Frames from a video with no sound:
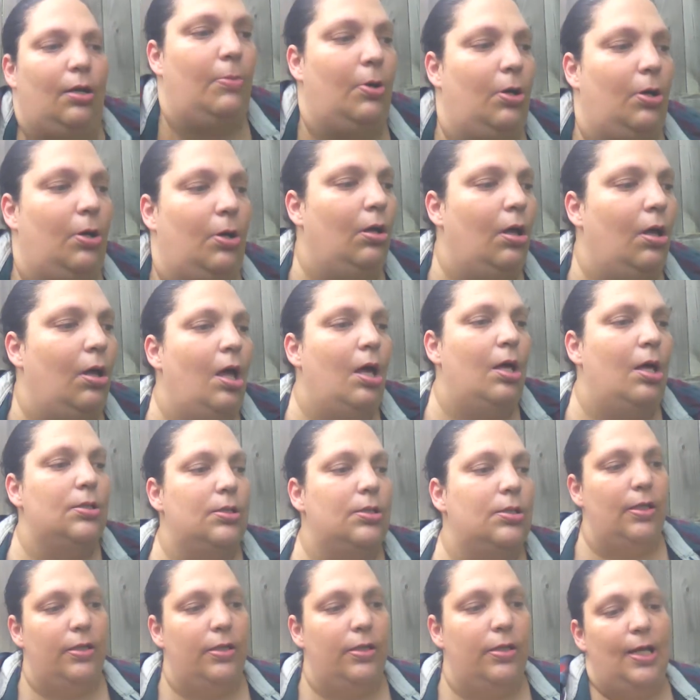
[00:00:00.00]
all. So
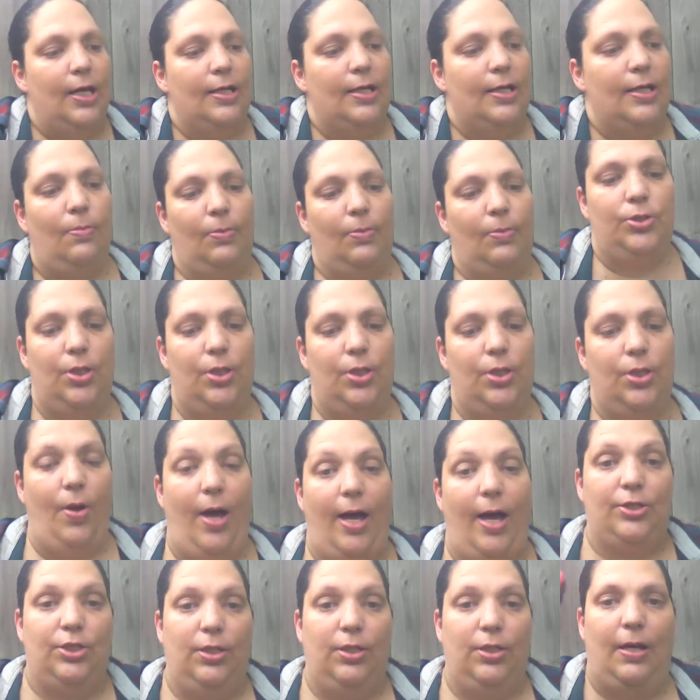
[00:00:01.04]
then the next one I'm going to show you, I
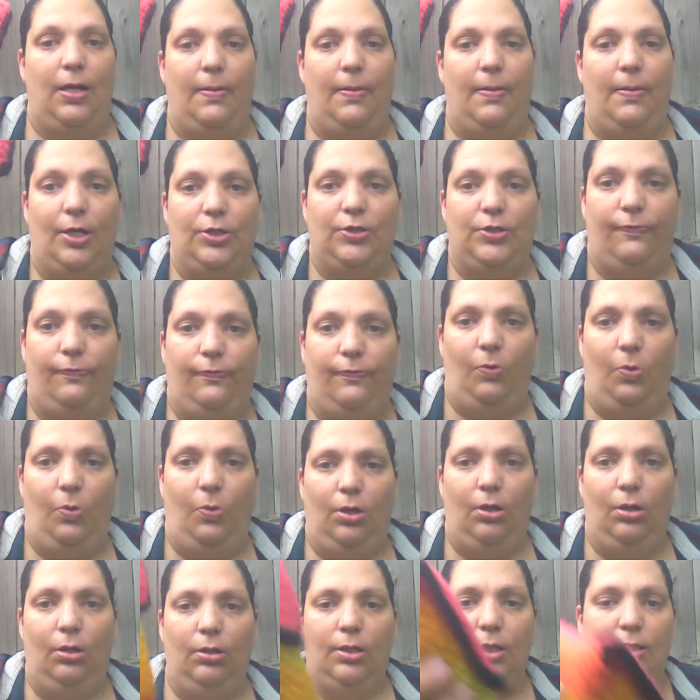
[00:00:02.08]
actually made a pouch
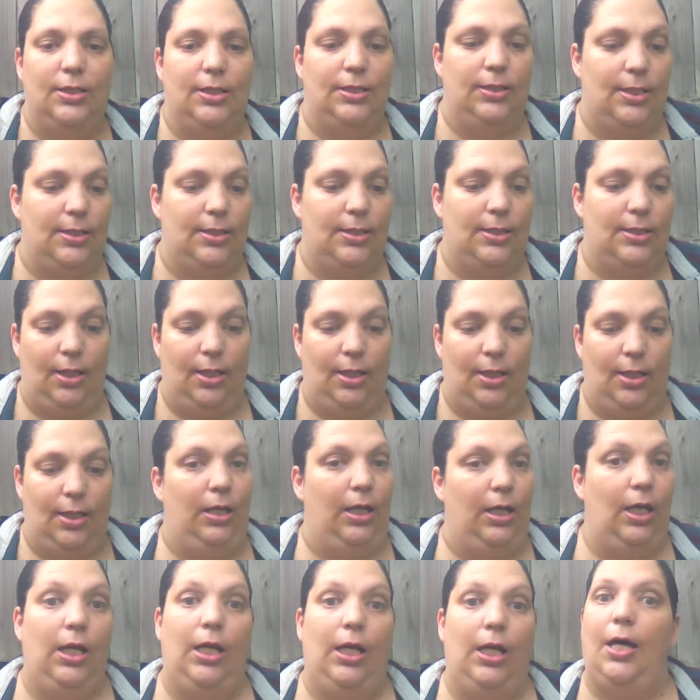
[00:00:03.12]
for, because it doesn't come in
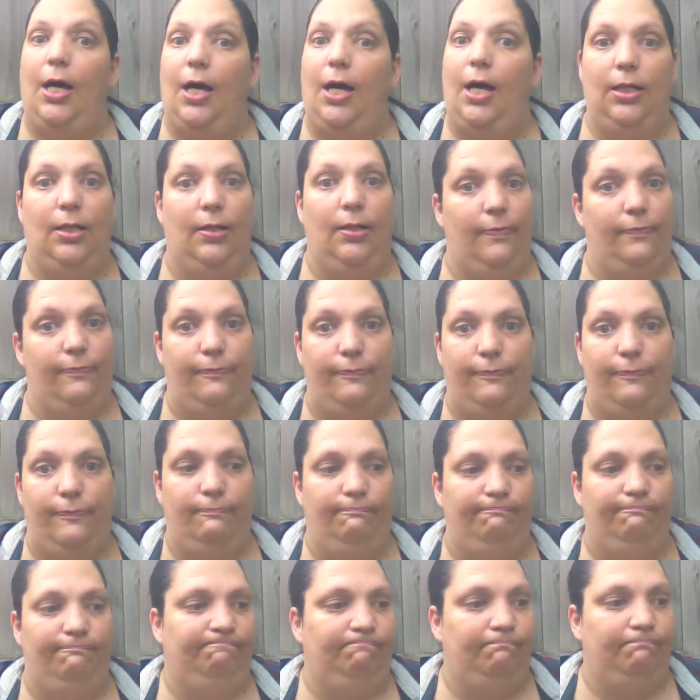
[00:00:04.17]
any kind of
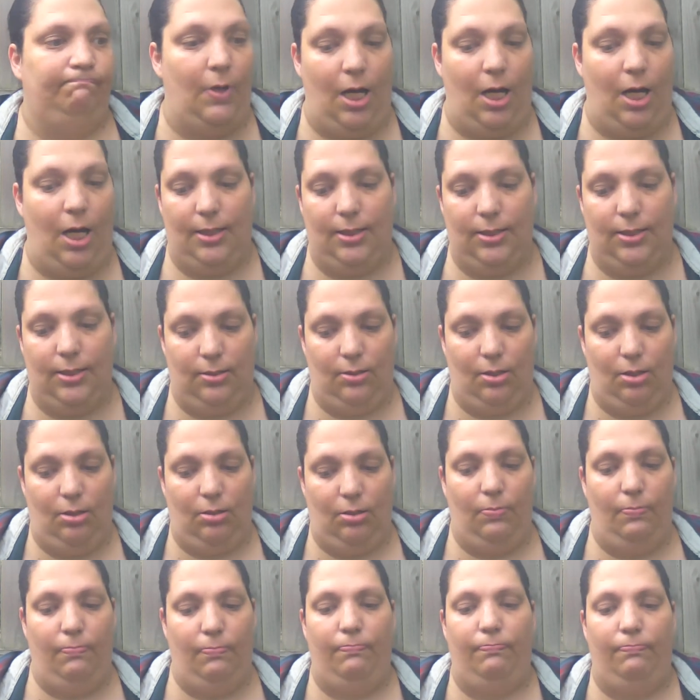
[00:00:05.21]
box.
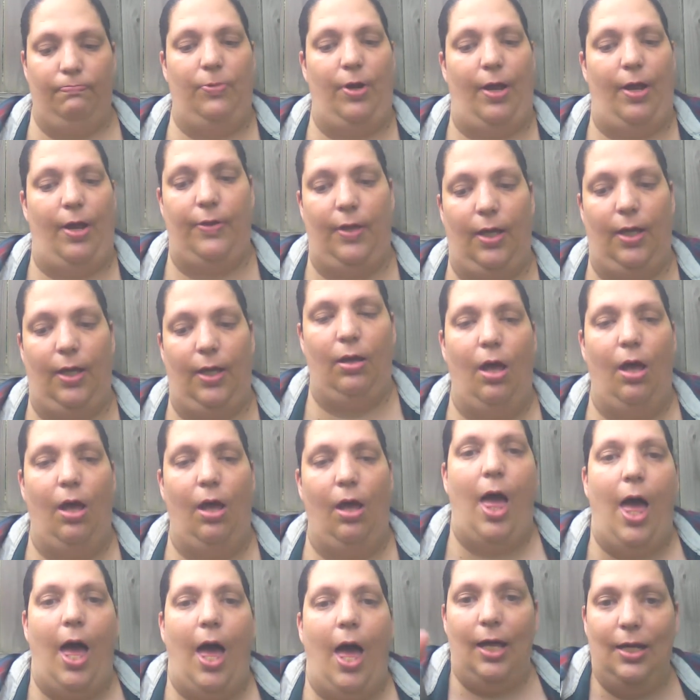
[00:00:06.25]
Nothing.
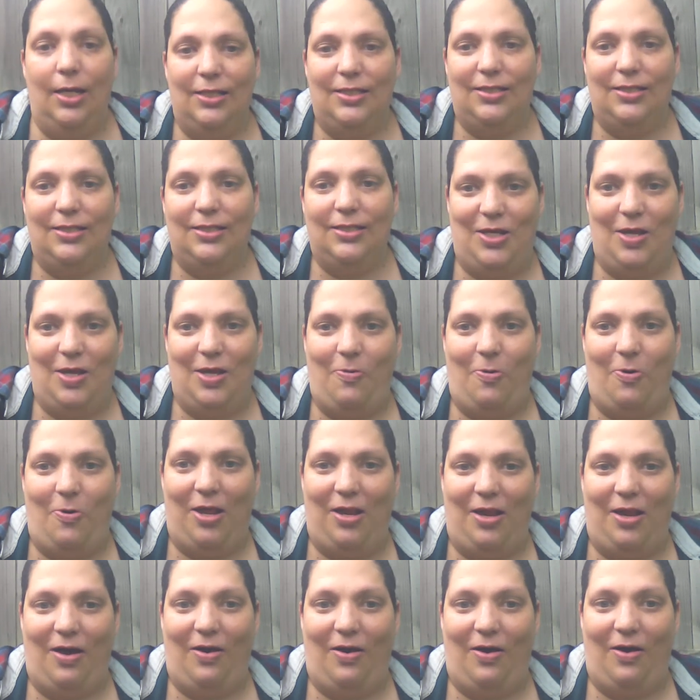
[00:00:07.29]
And it's the
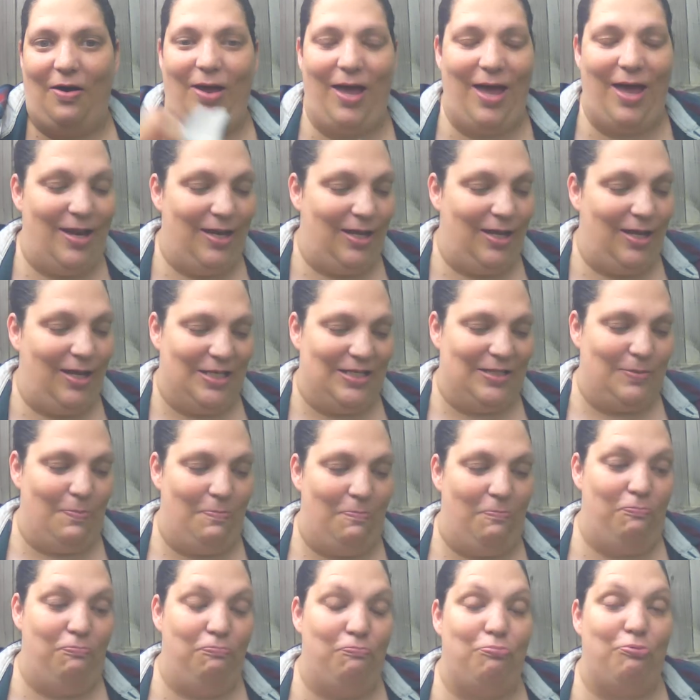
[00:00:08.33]
2.0, and it is
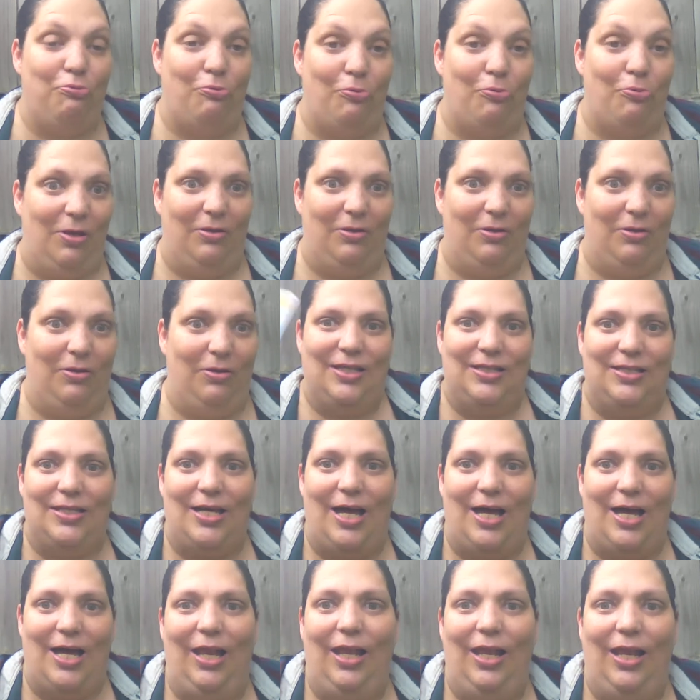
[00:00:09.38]
brilliant.
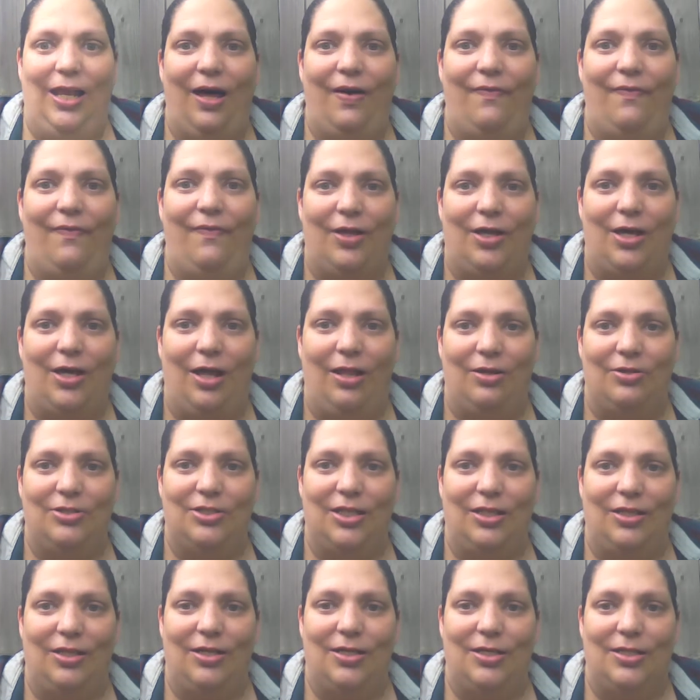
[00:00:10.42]
I love the colors
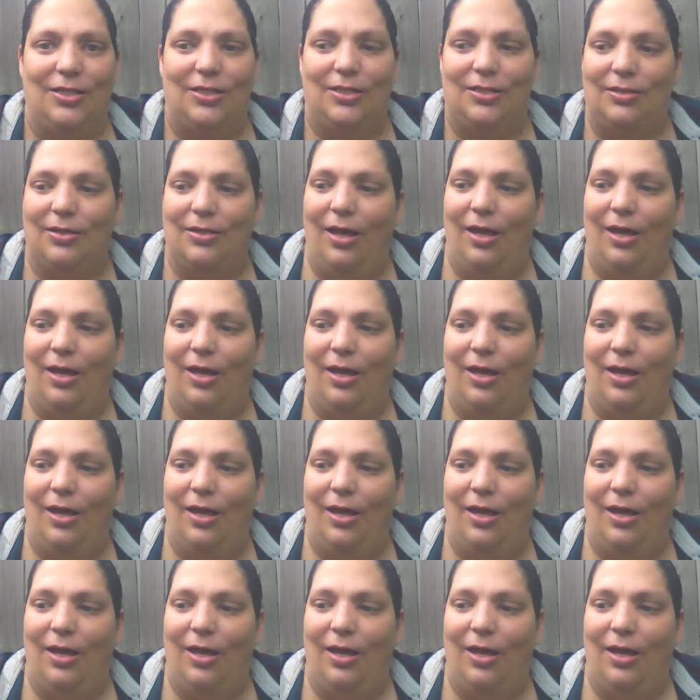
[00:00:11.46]
in this.